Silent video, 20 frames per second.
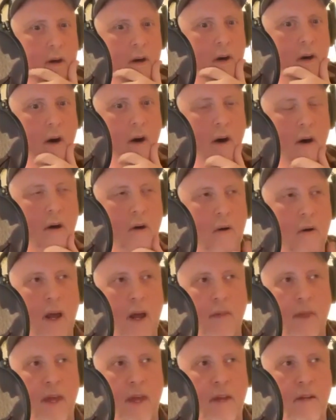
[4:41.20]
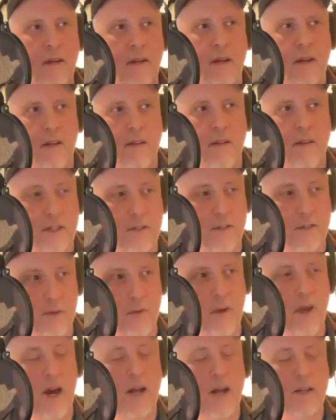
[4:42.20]
And then these two
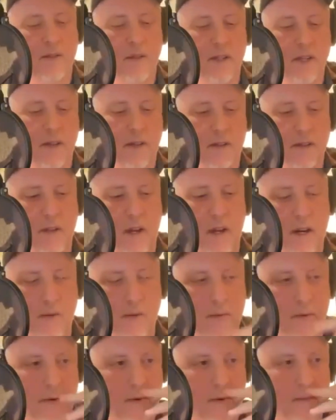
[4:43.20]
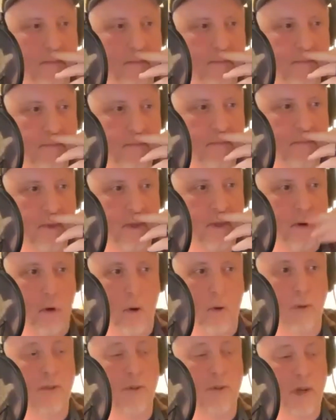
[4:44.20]
guys on the other side of the room,
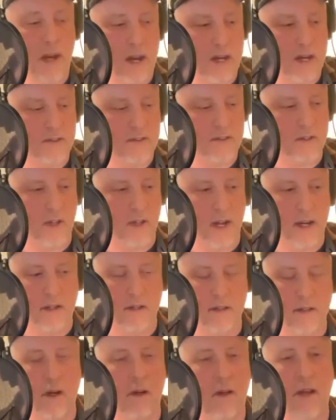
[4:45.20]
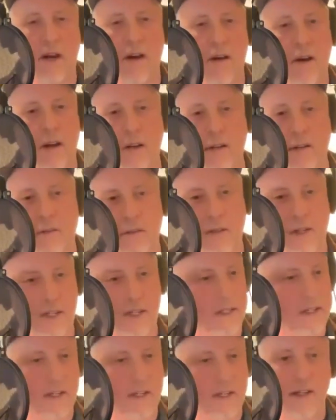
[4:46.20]
older guys, are like, no, Larry,
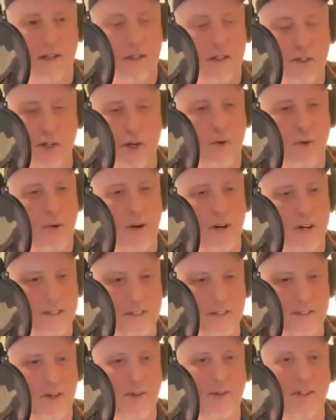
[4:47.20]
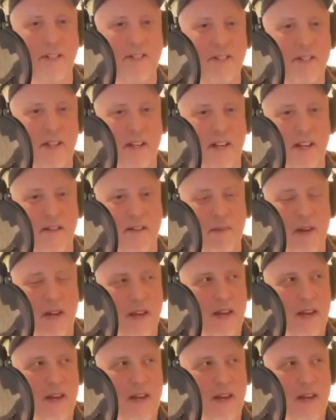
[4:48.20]
like the show works. Don't listen to him.